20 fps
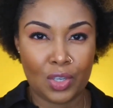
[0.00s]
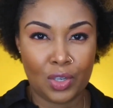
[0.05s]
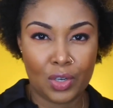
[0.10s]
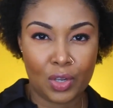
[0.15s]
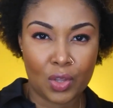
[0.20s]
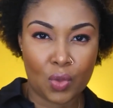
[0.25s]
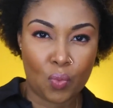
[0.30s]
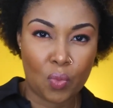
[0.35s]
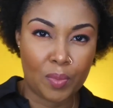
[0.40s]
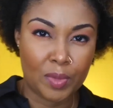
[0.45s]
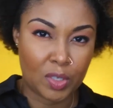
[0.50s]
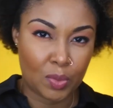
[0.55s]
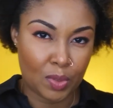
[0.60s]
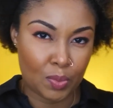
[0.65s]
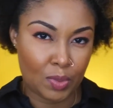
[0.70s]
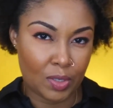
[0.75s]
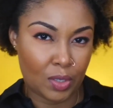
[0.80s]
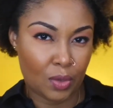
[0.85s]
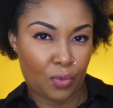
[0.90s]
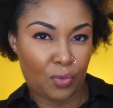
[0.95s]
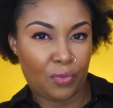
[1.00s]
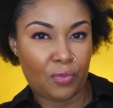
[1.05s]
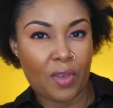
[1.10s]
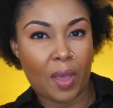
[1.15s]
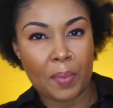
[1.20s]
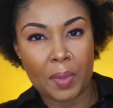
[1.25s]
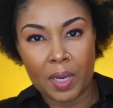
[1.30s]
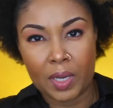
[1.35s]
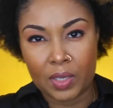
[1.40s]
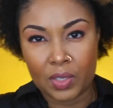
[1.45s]
You know, like a woman's supposed to be so
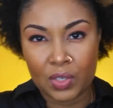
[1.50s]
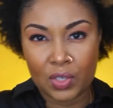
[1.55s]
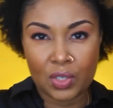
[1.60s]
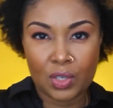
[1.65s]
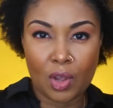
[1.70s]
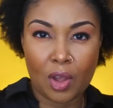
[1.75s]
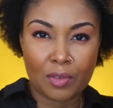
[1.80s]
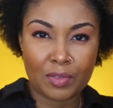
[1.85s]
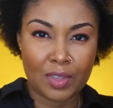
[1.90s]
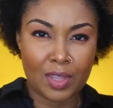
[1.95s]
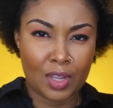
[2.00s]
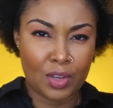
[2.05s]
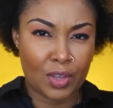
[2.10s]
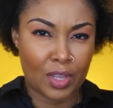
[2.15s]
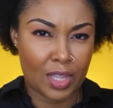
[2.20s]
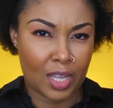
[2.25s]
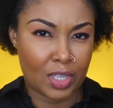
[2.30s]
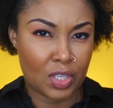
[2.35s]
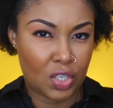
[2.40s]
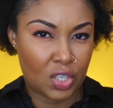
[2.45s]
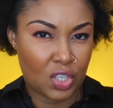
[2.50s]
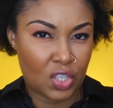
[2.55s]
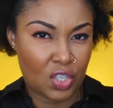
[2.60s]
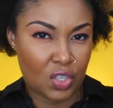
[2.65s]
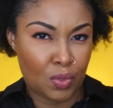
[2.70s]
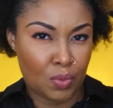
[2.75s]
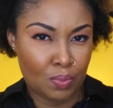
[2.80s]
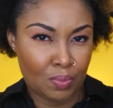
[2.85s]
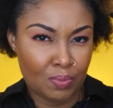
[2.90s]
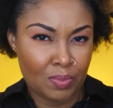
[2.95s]
feminine and soft, and then you get
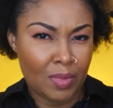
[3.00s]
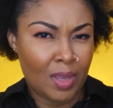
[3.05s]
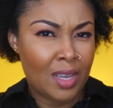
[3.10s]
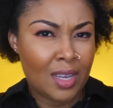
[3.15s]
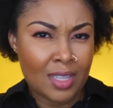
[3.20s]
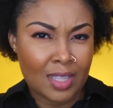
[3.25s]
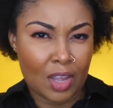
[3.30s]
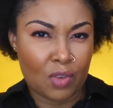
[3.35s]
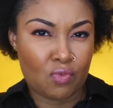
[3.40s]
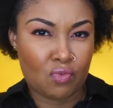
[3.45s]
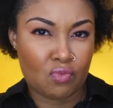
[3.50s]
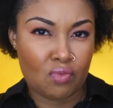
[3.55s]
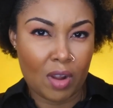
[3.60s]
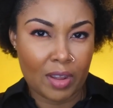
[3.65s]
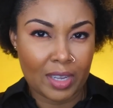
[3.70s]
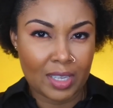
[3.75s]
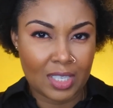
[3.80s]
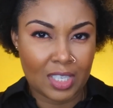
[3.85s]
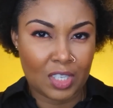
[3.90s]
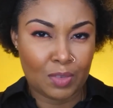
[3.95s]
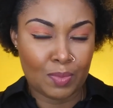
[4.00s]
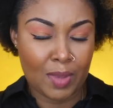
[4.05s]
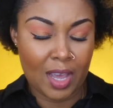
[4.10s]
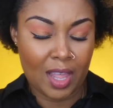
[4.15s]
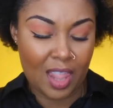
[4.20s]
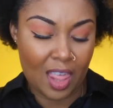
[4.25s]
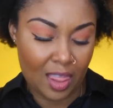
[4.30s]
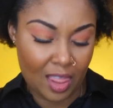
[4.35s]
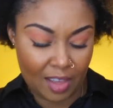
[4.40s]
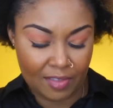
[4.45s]
that rugged
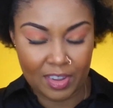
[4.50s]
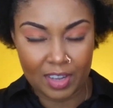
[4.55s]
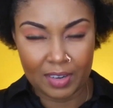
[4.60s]
smell, and love